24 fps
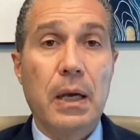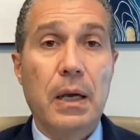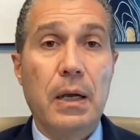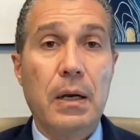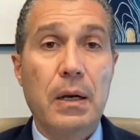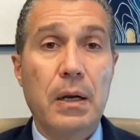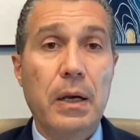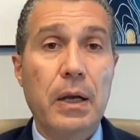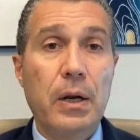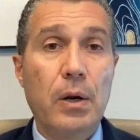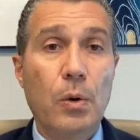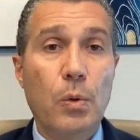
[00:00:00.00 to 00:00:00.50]

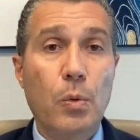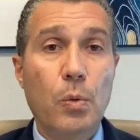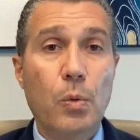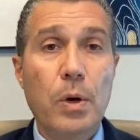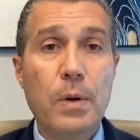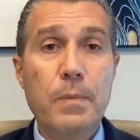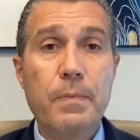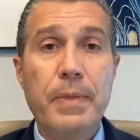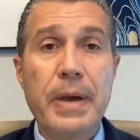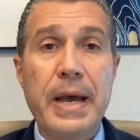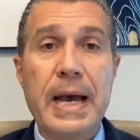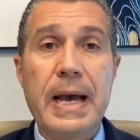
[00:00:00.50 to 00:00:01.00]
and, and a
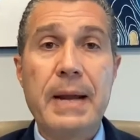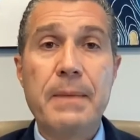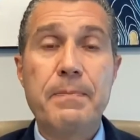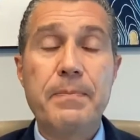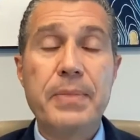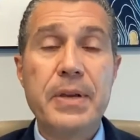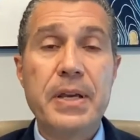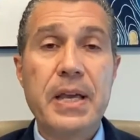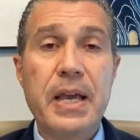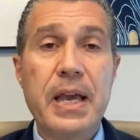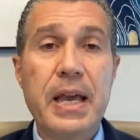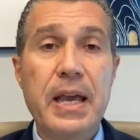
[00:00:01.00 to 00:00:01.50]
wood
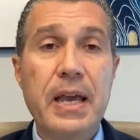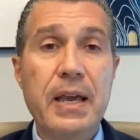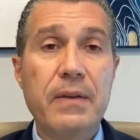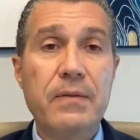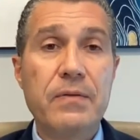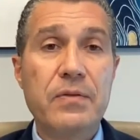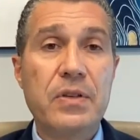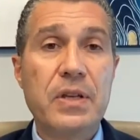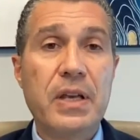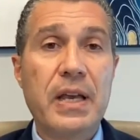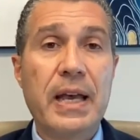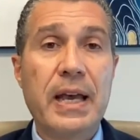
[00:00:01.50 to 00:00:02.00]
bat
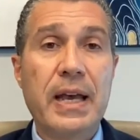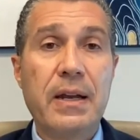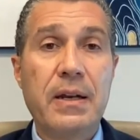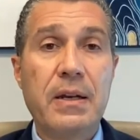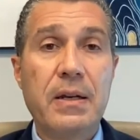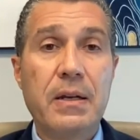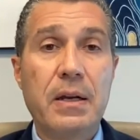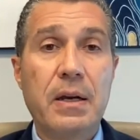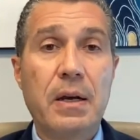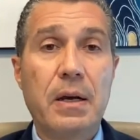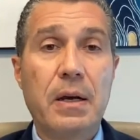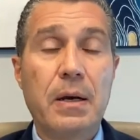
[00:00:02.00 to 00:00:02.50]
behaves
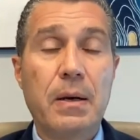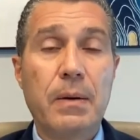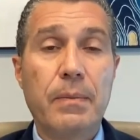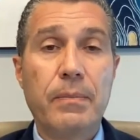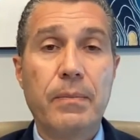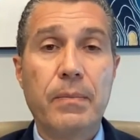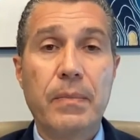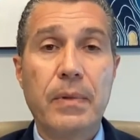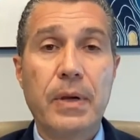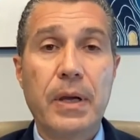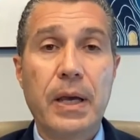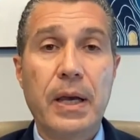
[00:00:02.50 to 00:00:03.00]
at,
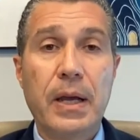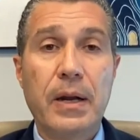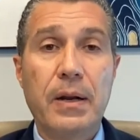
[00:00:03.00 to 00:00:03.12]
um,